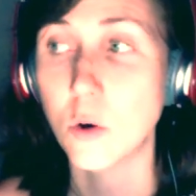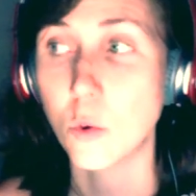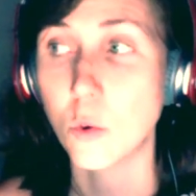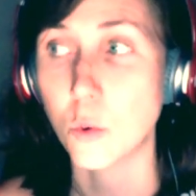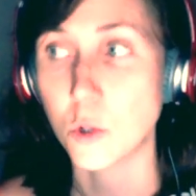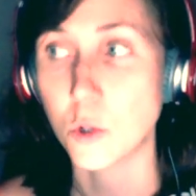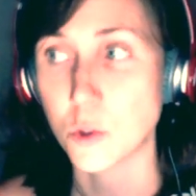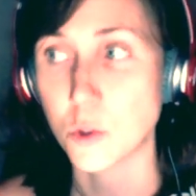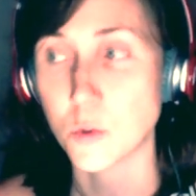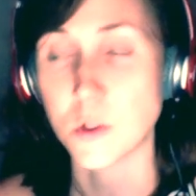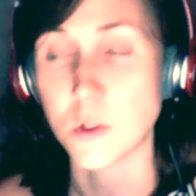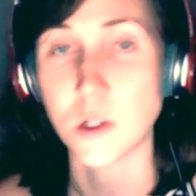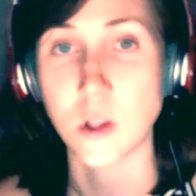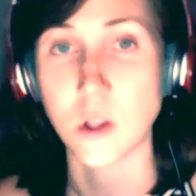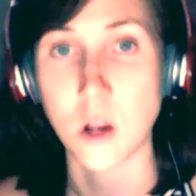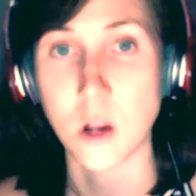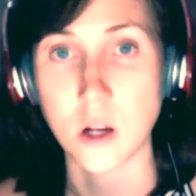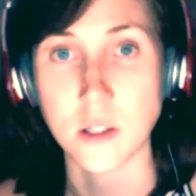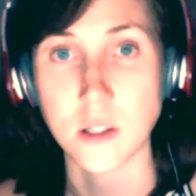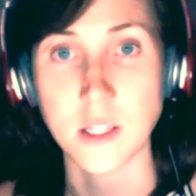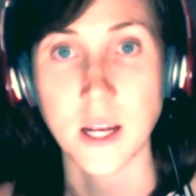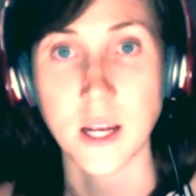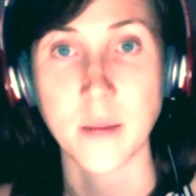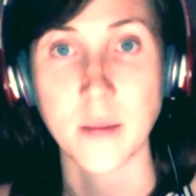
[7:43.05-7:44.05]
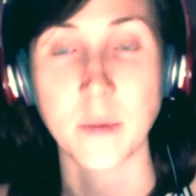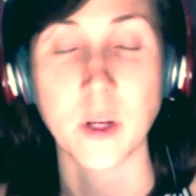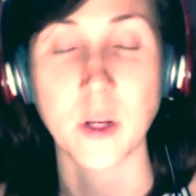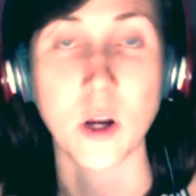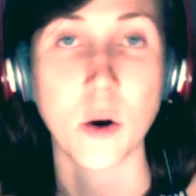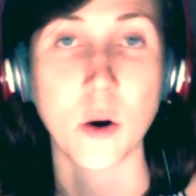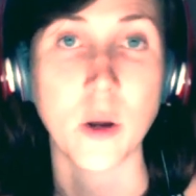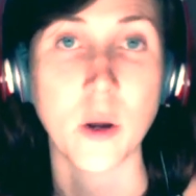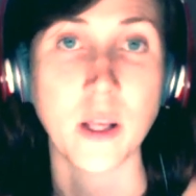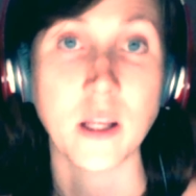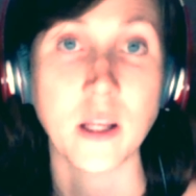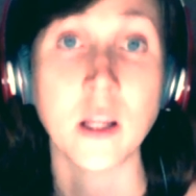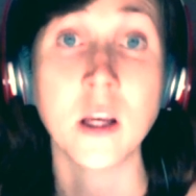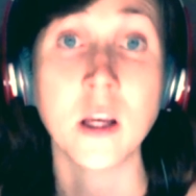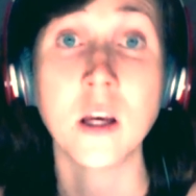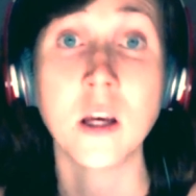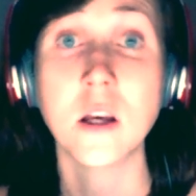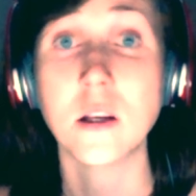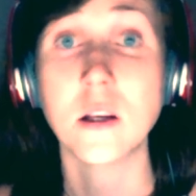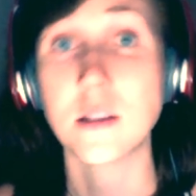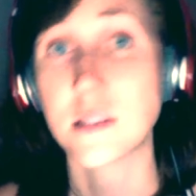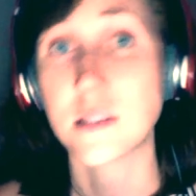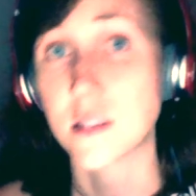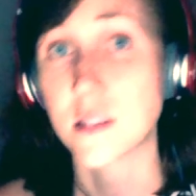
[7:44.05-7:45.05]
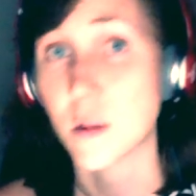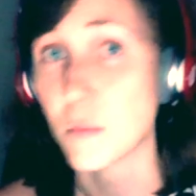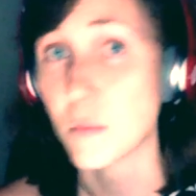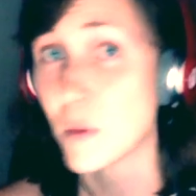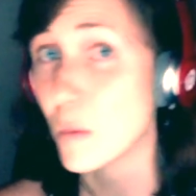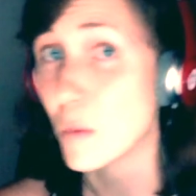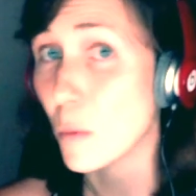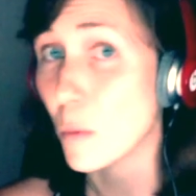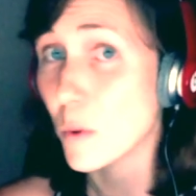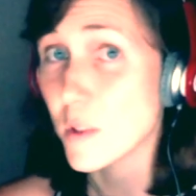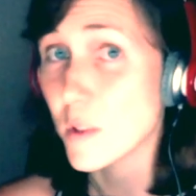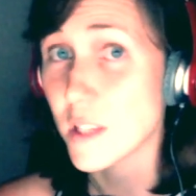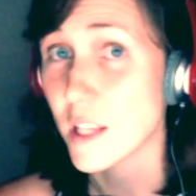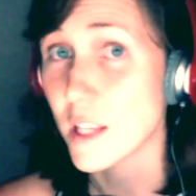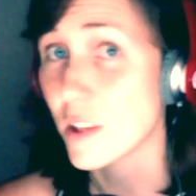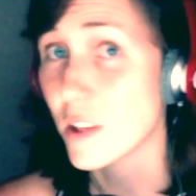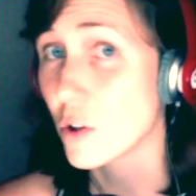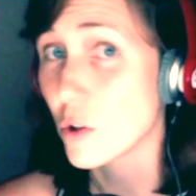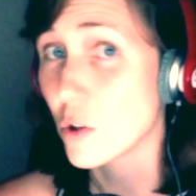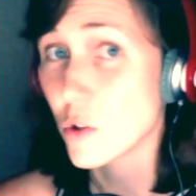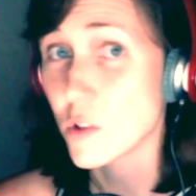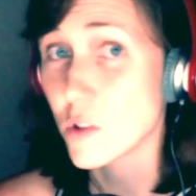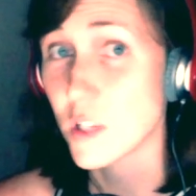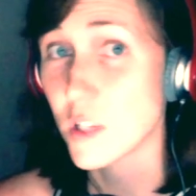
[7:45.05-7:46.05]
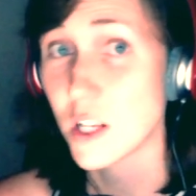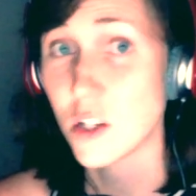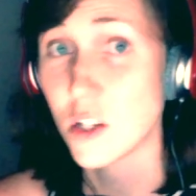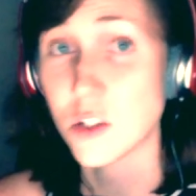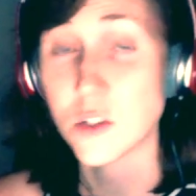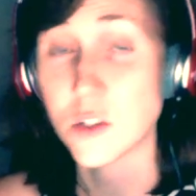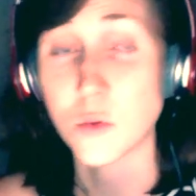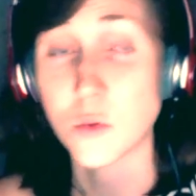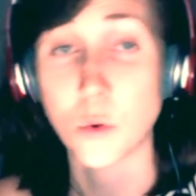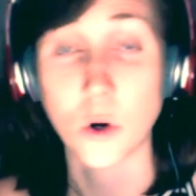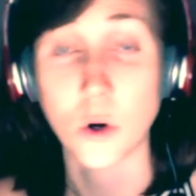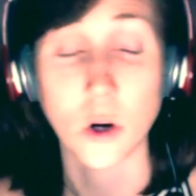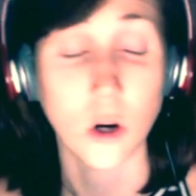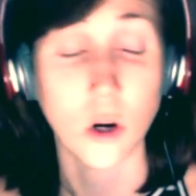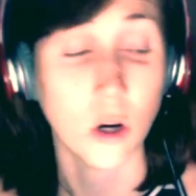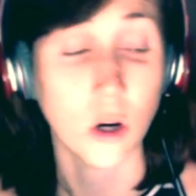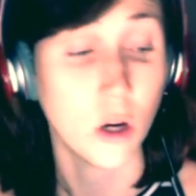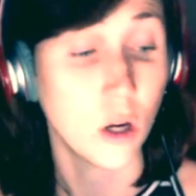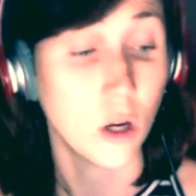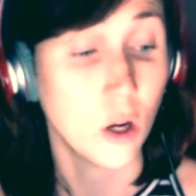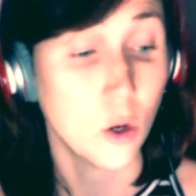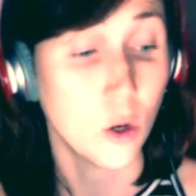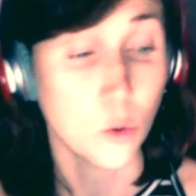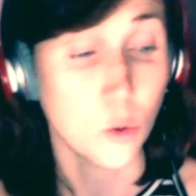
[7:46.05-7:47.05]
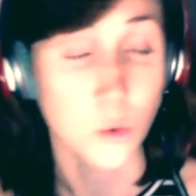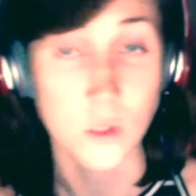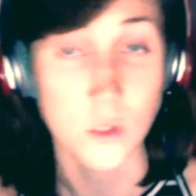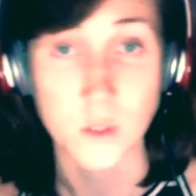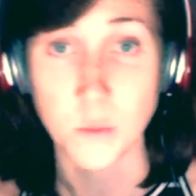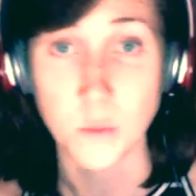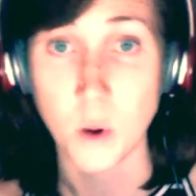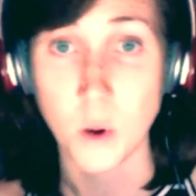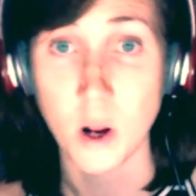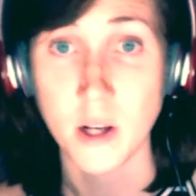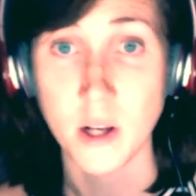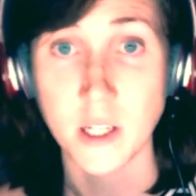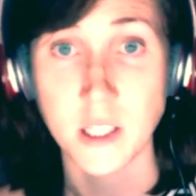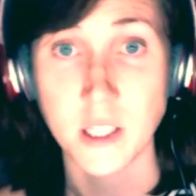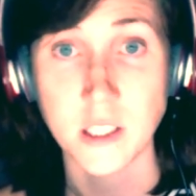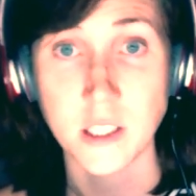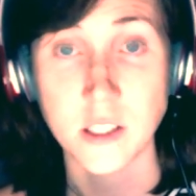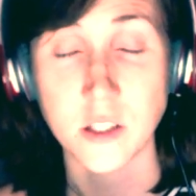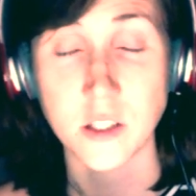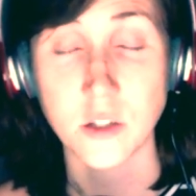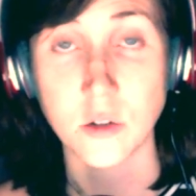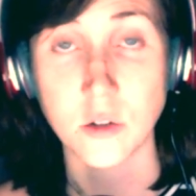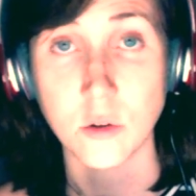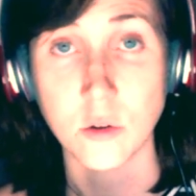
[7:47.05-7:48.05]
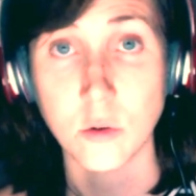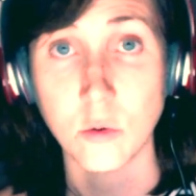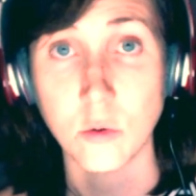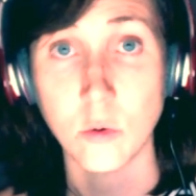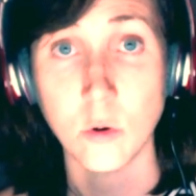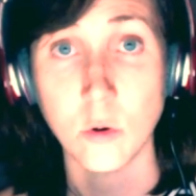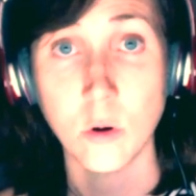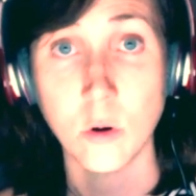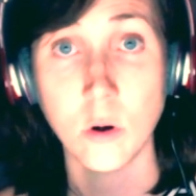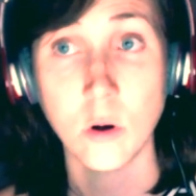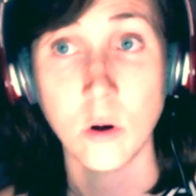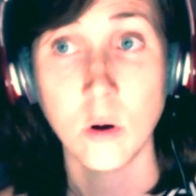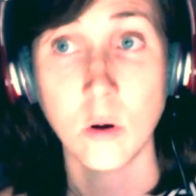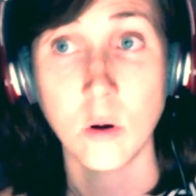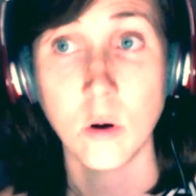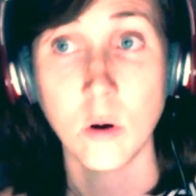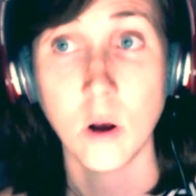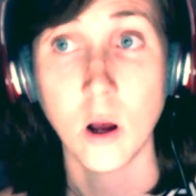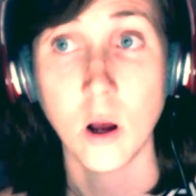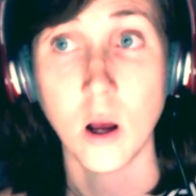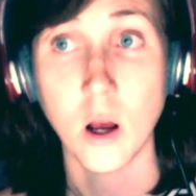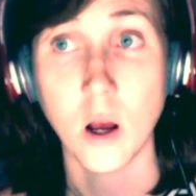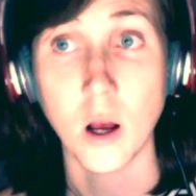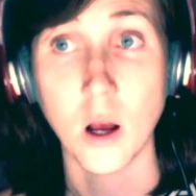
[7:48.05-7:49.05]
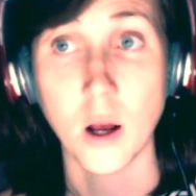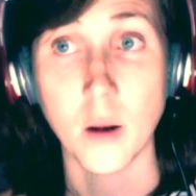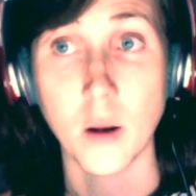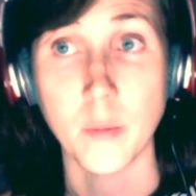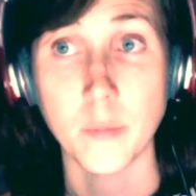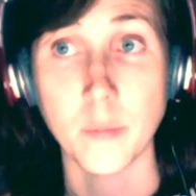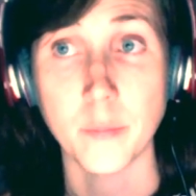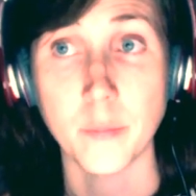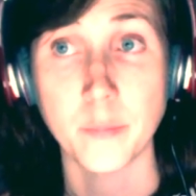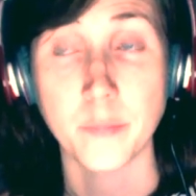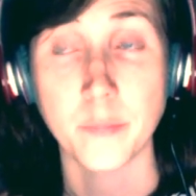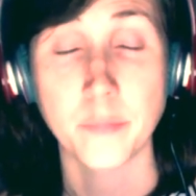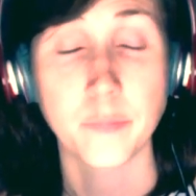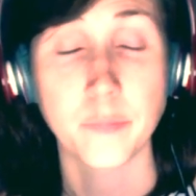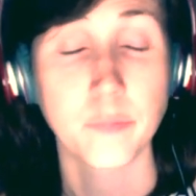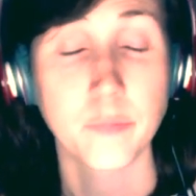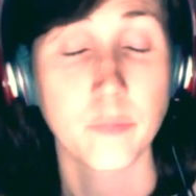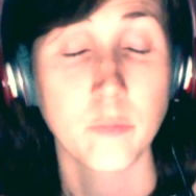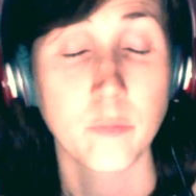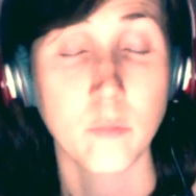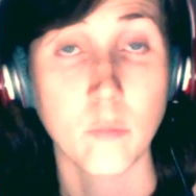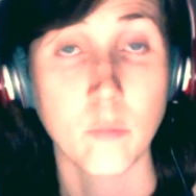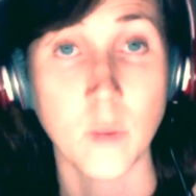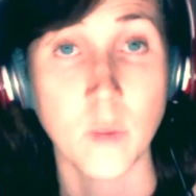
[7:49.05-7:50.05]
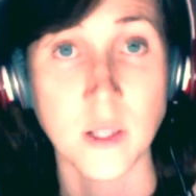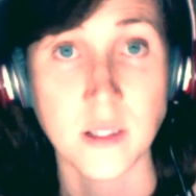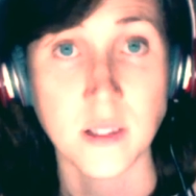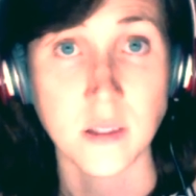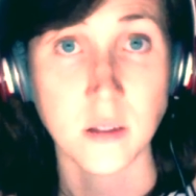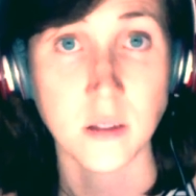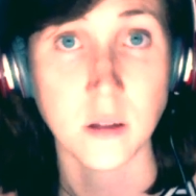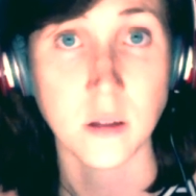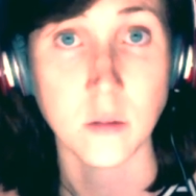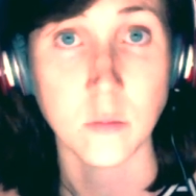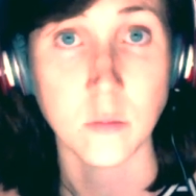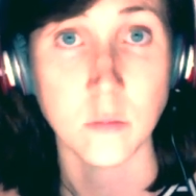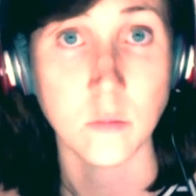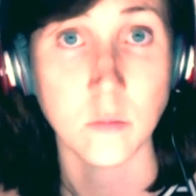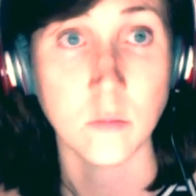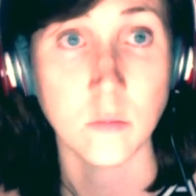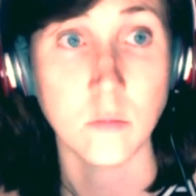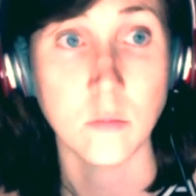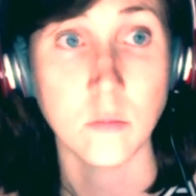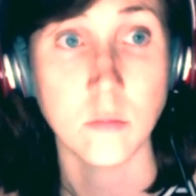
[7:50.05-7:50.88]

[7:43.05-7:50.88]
which was a long time ago, and some people say the Crusaders were responding to um, Muslim